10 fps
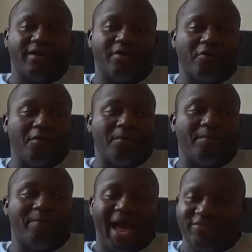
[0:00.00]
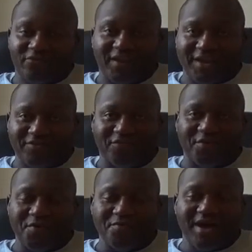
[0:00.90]
or Batfleck
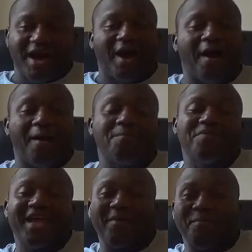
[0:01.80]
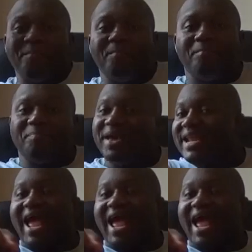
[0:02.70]
film. Ben